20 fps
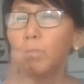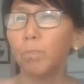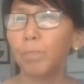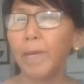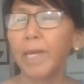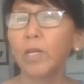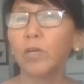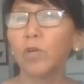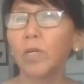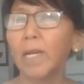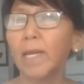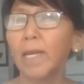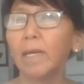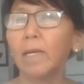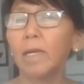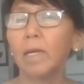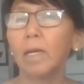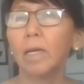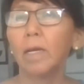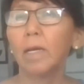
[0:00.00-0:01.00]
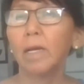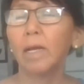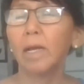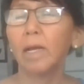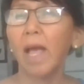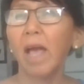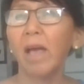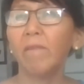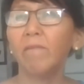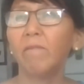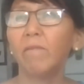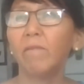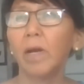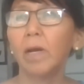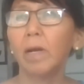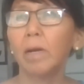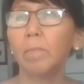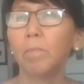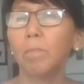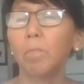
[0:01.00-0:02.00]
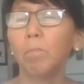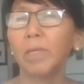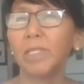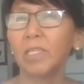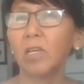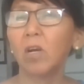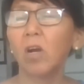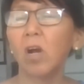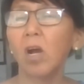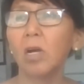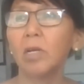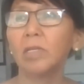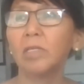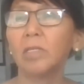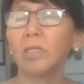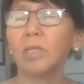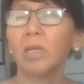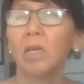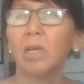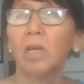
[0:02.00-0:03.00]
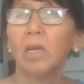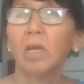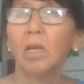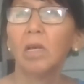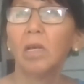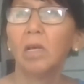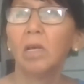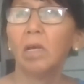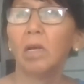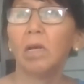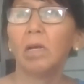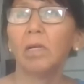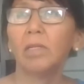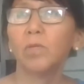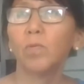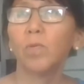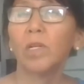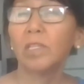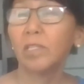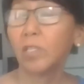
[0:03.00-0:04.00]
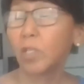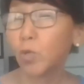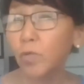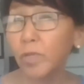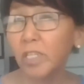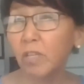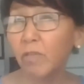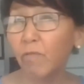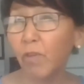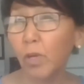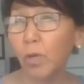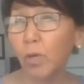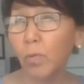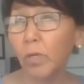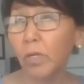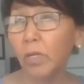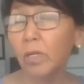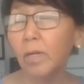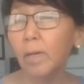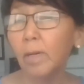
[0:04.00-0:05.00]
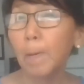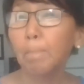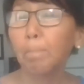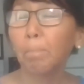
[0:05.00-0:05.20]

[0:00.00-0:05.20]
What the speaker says: Baker Lake have muskox, as well as Greasefeaward.